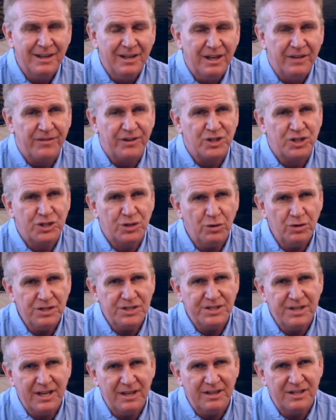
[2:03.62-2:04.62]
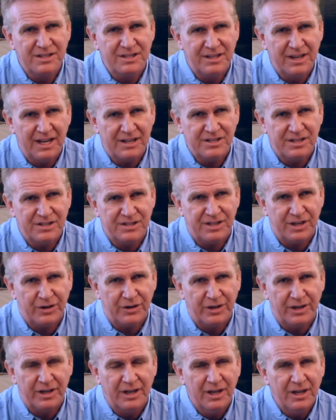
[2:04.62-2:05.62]
If a short sale is
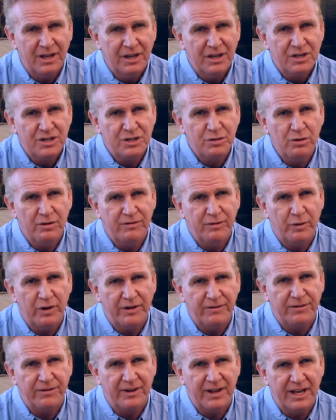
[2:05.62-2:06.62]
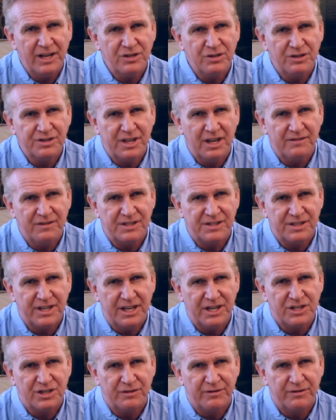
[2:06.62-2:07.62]
necessary to avoid financial
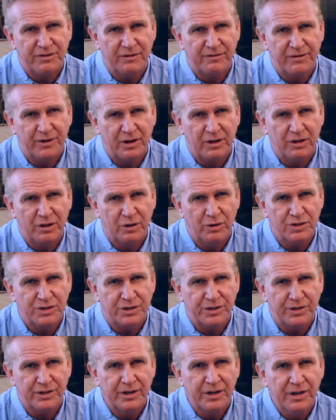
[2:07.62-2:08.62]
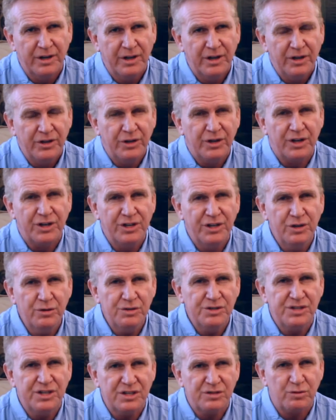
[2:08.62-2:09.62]
devastation from foreclosure, you can
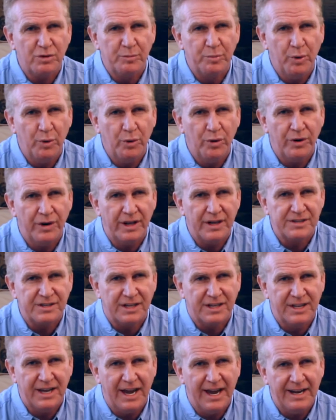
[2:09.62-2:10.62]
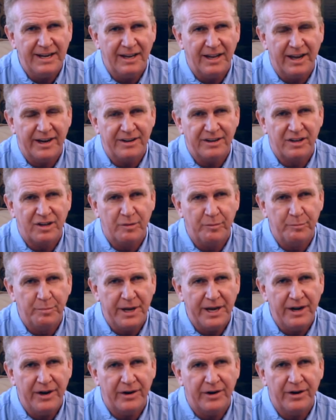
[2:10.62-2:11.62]
use this report as a guideline to
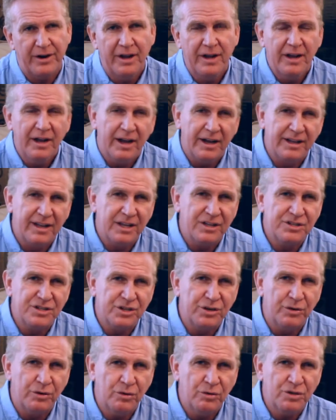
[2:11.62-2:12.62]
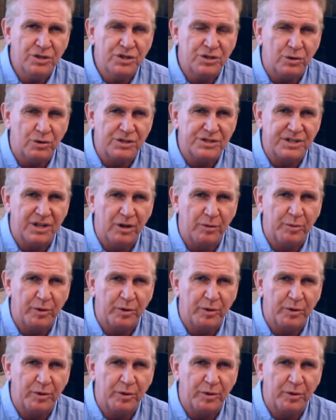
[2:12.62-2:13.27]
compare against your own short sale